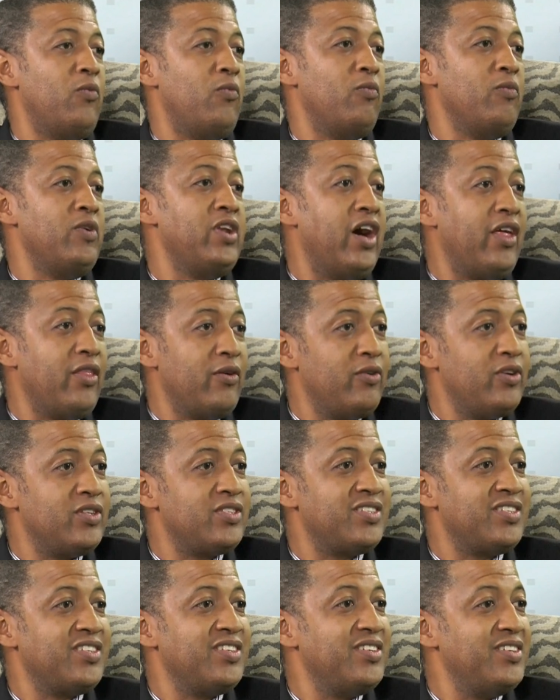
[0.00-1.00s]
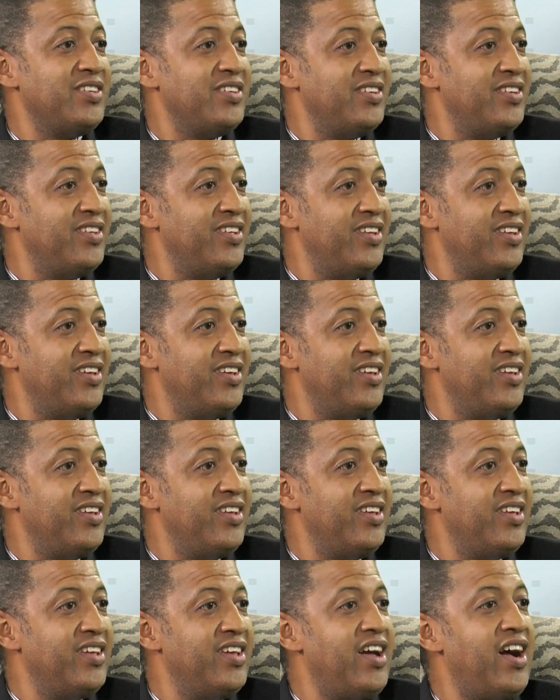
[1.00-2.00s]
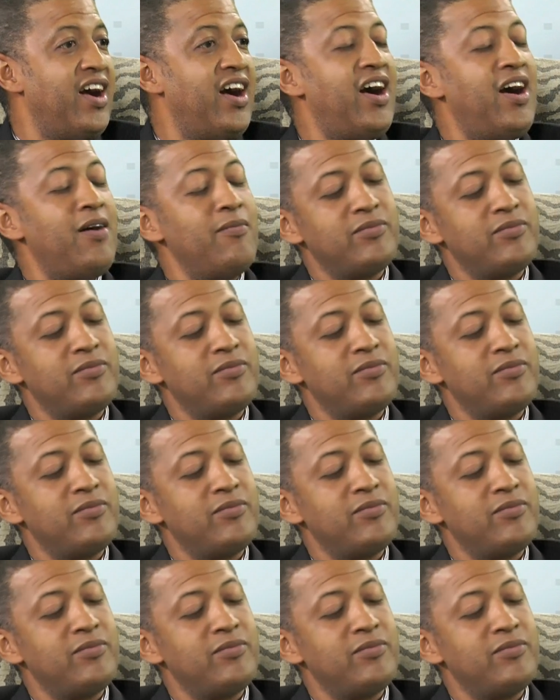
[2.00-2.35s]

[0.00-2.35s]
Yeah. So you're covering all the demographics.